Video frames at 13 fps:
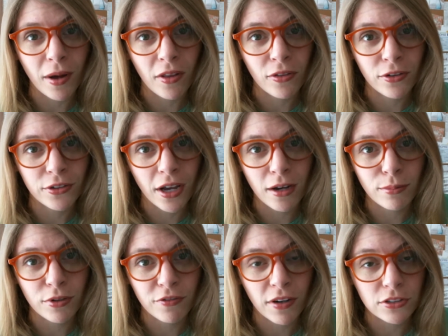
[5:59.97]
other young
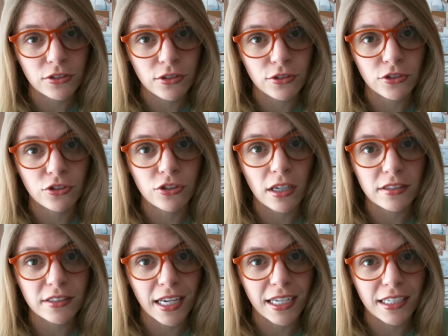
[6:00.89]
professionals
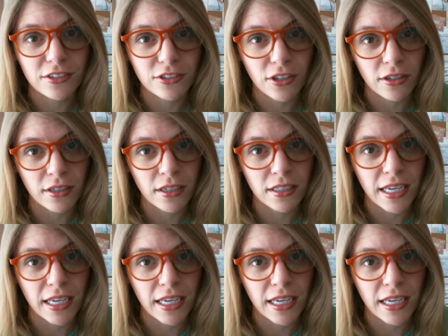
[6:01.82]
just getting started